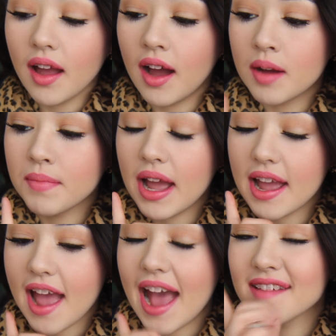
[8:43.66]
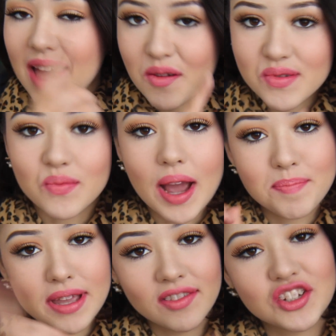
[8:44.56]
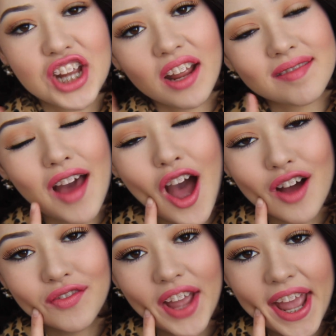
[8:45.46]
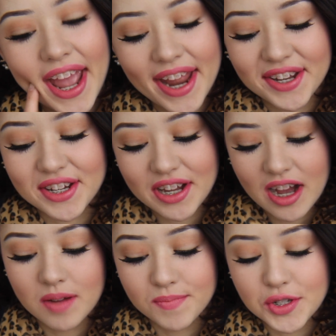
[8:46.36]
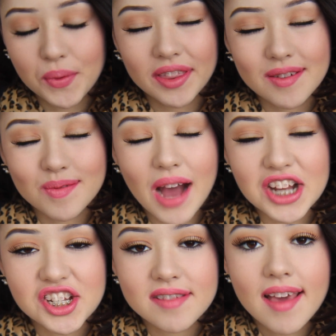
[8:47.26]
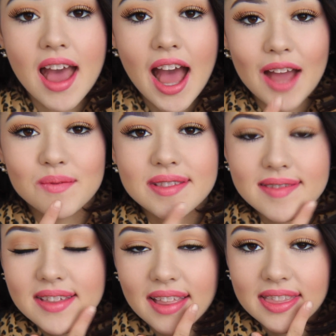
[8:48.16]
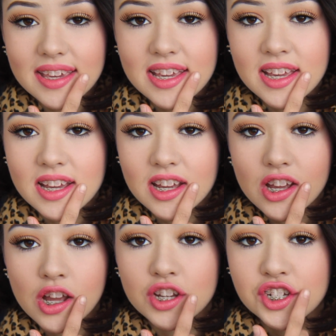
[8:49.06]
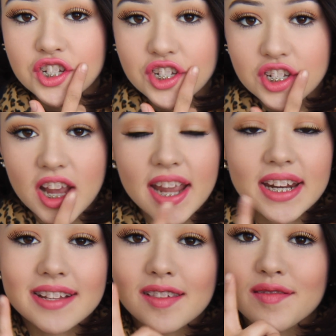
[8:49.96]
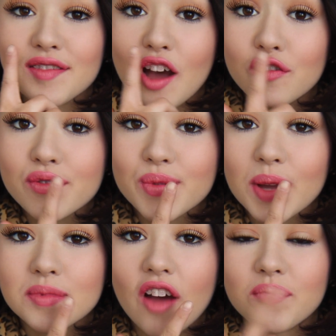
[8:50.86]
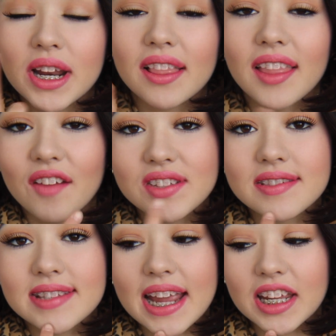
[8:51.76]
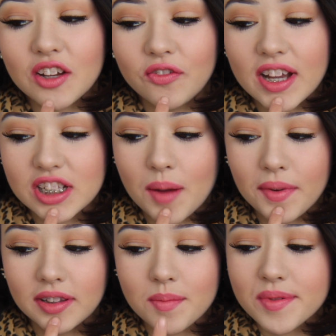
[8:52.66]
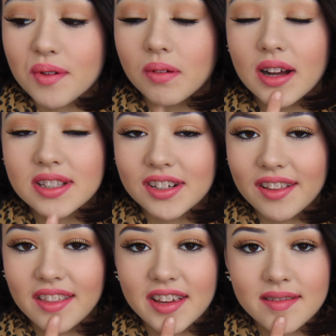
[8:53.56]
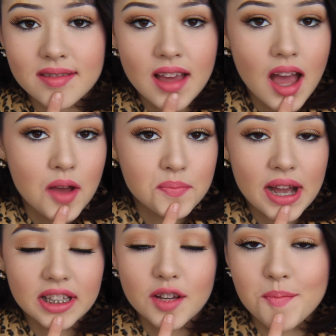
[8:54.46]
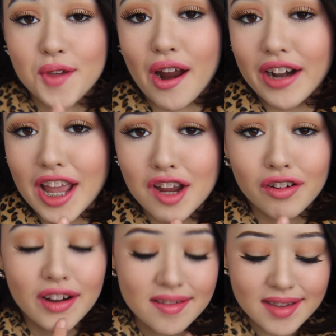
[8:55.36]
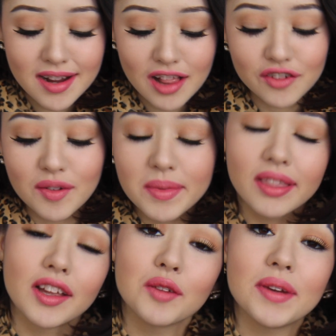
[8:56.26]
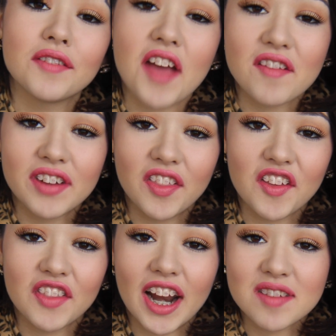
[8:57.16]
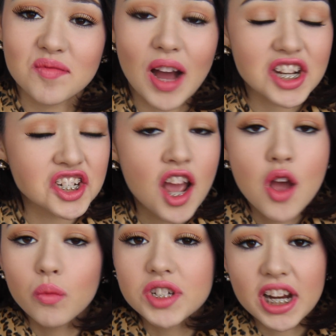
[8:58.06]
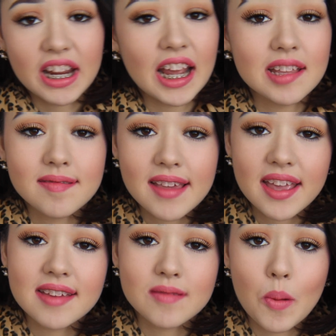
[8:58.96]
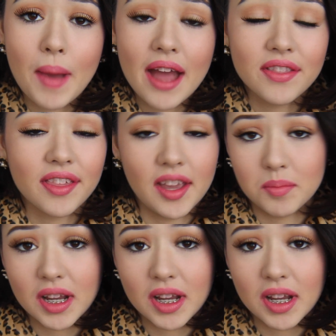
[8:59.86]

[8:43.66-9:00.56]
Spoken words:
As I was wiping the shades off and doing the swatches, I would see that the shade itself was wiped off, but it left a staining effect on my lips. So under this, my lips are a crazy color from a little bit of everything that I swatched, which I can say is a bad thing